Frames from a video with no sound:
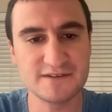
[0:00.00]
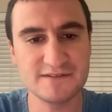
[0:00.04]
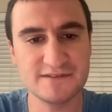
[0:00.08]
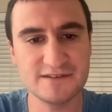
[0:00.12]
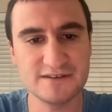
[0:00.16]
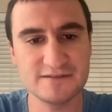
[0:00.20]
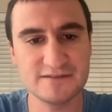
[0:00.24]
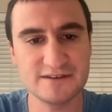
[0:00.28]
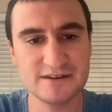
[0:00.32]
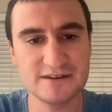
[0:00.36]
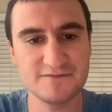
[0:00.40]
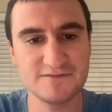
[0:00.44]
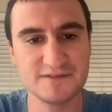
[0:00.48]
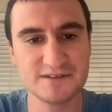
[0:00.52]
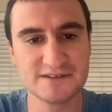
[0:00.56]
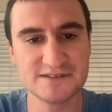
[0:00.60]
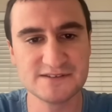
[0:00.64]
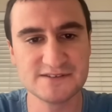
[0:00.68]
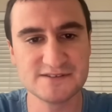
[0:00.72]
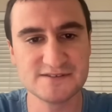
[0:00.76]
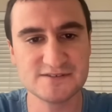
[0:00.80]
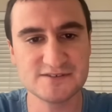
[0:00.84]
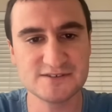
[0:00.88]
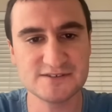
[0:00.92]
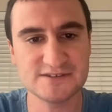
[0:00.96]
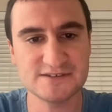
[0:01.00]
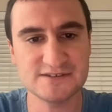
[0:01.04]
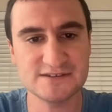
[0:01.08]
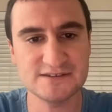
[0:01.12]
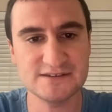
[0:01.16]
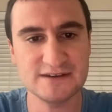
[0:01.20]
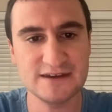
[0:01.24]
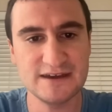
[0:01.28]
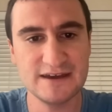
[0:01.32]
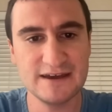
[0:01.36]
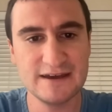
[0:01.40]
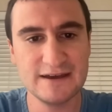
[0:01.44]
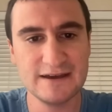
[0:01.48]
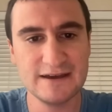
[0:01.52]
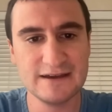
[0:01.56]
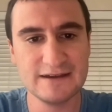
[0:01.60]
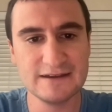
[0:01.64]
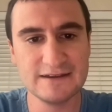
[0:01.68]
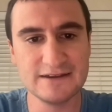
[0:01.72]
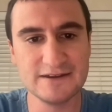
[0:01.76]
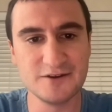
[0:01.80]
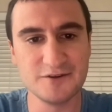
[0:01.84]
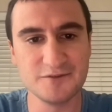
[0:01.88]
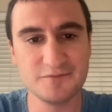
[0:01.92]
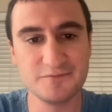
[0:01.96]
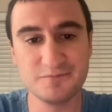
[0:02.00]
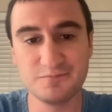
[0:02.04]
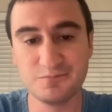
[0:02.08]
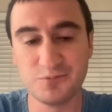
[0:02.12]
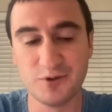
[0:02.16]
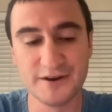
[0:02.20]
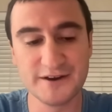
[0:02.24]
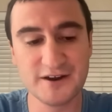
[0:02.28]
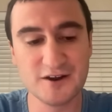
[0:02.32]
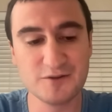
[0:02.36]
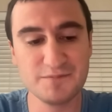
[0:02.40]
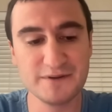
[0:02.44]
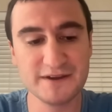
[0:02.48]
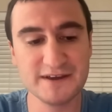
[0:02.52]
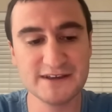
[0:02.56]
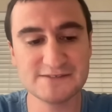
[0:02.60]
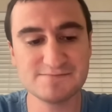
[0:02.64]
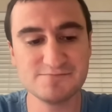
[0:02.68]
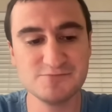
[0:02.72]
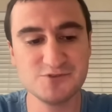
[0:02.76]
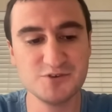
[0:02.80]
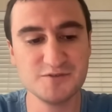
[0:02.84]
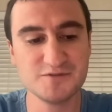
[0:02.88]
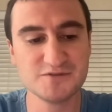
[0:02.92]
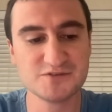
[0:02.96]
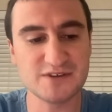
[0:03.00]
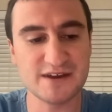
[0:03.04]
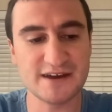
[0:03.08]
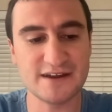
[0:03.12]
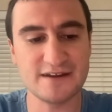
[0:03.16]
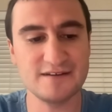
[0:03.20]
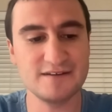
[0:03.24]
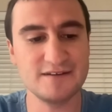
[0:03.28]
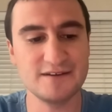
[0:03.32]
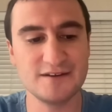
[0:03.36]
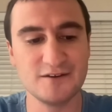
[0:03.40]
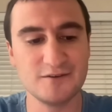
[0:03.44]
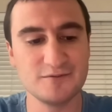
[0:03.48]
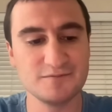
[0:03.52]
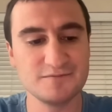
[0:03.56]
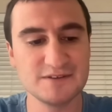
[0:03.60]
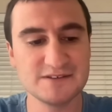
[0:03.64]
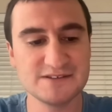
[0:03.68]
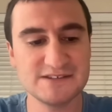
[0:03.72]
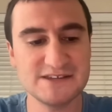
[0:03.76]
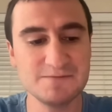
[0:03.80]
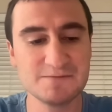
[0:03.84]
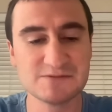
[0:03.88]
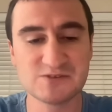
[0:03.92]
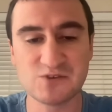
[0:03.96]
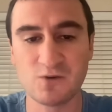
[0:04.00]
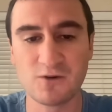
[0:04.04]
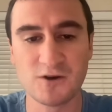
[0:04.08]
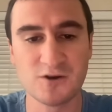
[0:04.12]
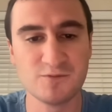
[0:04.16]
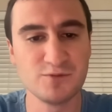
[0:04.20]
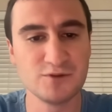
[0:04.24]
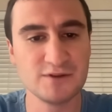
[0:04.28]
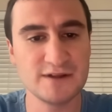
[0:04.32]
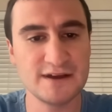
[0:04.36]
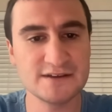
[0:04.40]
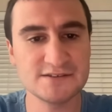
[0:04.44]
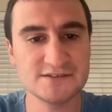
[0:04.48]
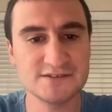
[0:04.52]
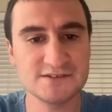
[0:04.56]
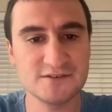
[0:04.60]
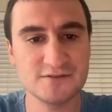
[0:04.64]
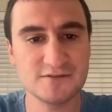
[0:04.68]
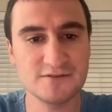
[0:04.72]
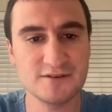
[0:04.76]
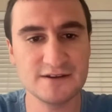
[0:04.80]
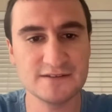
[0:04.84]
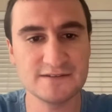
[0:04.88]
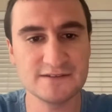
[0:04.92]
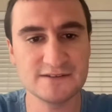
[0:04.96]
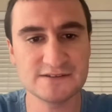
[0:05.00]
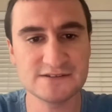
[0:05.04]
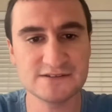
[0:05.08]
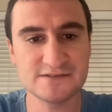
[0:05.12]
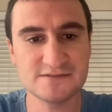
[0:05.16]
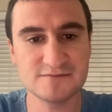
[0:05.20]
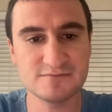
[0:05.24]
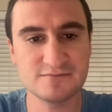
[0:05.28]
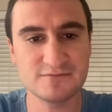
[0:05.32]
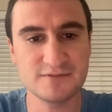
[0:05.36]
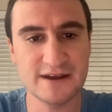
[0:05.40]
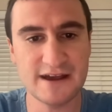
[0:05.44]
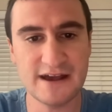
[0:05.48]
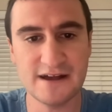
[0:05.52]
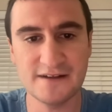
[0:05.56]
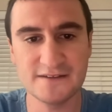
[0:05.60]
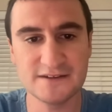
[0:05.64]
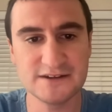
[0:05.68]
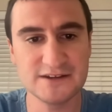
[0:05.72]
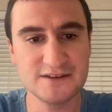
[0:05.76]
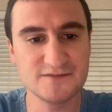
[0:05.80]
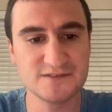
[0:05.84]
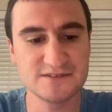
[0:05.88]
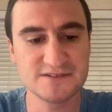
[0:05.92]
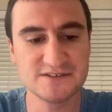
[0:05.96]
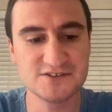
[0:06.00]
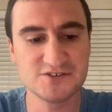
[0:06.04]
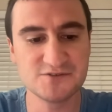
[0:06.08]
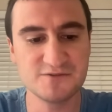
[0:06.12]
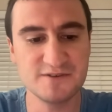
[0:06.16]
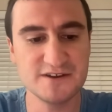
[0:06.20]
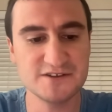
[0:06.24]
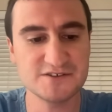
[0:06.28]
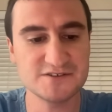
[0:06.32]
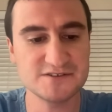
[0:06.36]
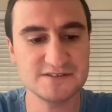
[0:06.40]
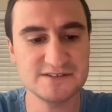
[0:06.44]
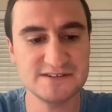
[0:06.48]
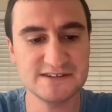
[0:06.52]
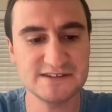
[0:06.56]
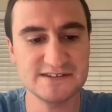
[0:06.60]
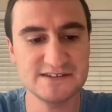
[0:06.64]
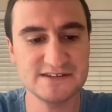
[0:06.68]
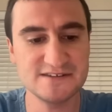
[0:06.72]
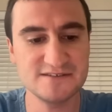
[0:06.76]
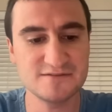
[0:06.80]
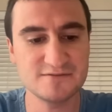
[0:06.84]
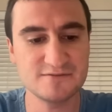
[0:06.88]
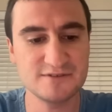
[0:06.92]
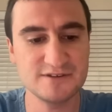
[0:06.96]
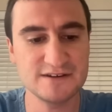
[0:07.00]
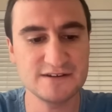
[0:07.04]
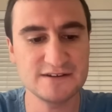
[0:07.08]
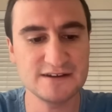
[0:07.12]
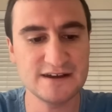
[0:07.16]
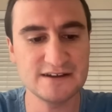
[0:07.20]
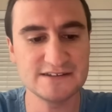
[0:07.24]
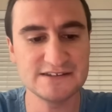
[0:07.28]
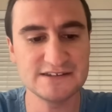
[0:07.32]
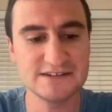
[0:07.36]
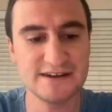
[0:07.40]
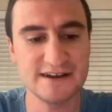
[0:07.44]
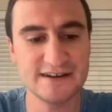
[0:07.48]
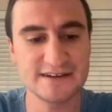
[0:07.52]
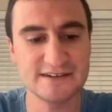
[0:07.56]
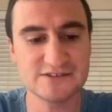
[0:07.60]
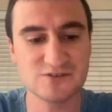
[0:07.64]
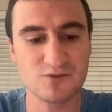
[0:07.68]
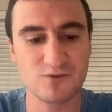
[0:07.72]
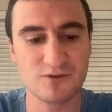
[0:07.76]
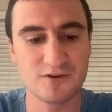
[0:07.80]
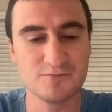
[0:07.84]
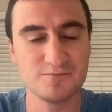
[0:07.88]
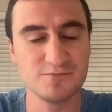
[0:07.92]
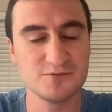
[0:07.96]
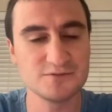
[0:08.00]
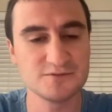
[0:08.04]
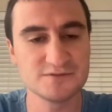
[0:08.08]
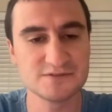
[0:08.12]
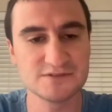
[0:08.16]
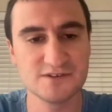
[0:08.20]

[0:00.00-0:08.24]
I think that if this is just a you know, one of your biggest moves. Uh, you know, this team was horrible last year, right? That's the reality of the situation. 63 and 99 is horrible.